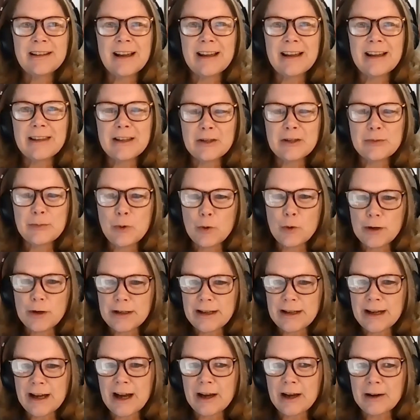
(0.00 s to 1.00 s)
at this point
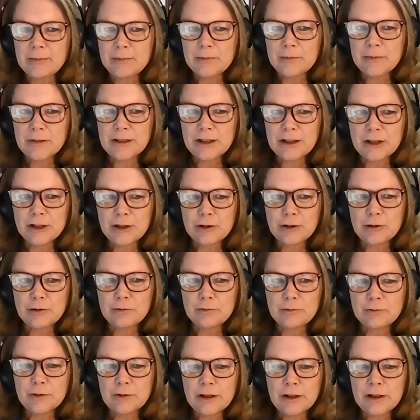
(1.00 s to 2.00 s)
in time
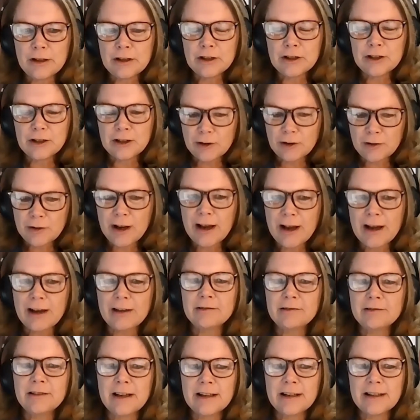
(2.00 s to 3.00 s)
to slow
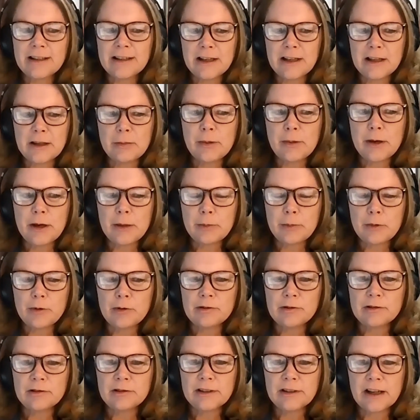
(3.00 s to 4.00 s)
down and see the
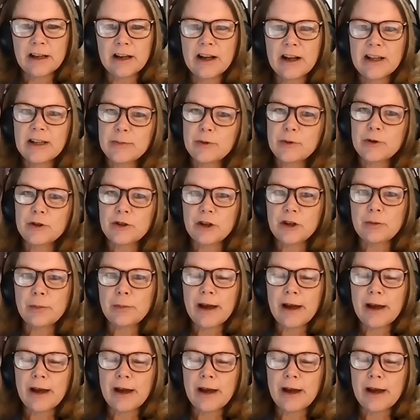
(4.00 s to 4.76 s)
people that God's put in our